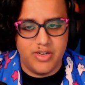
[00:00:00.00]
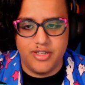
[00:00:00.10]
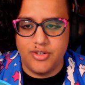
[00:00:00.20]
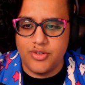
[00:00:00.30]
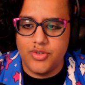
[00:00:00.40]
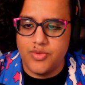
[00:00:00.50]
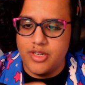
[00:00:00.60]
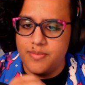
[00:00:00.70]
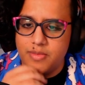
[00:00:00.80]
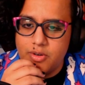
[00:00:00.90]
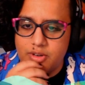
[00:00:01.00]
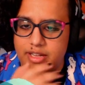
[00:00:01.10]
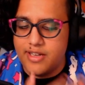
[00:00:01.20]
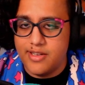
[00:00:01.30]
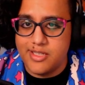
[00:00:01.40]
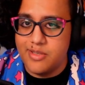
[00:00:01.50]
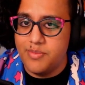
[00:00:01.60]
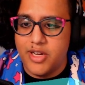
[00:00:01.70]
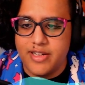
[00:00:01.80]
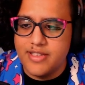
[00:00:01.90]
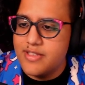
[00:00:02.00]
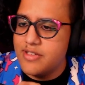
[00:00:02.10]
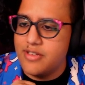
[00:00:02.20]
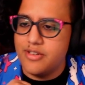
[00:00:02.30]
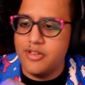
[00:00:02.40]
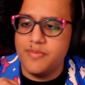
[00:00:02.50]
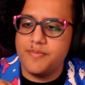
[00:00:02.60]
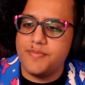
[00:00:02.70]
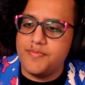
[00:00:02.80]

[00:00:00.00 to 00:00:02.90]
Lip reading: on your stream, or like custom bots, you know?